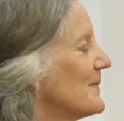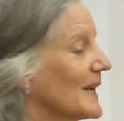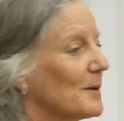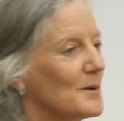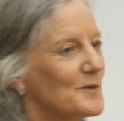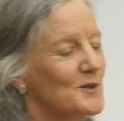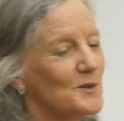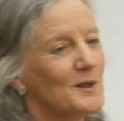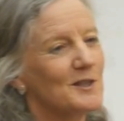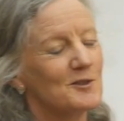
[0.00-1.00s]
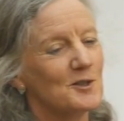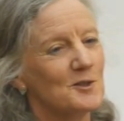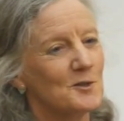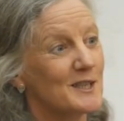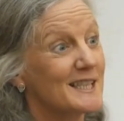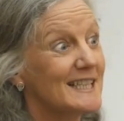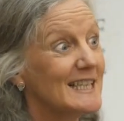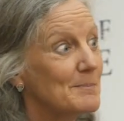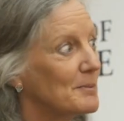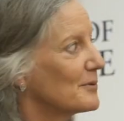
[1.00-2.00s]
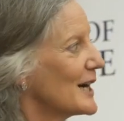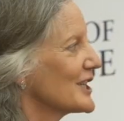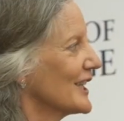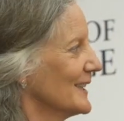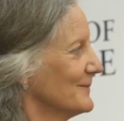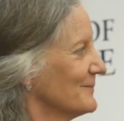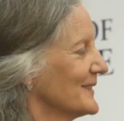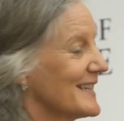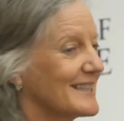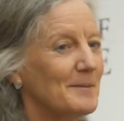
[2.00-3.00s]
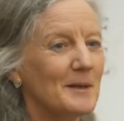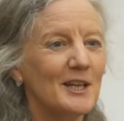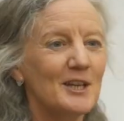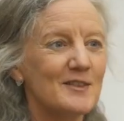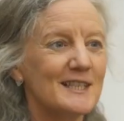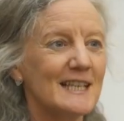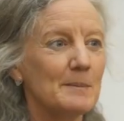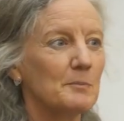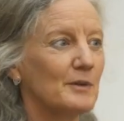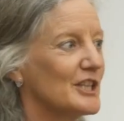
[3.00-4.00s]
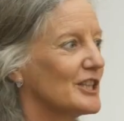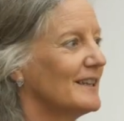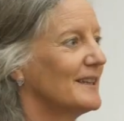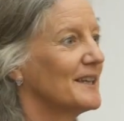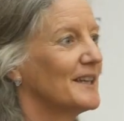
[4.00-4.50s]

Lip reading: but I want to introduce you to sleep pressure. Has anybody heard of sleep pressure?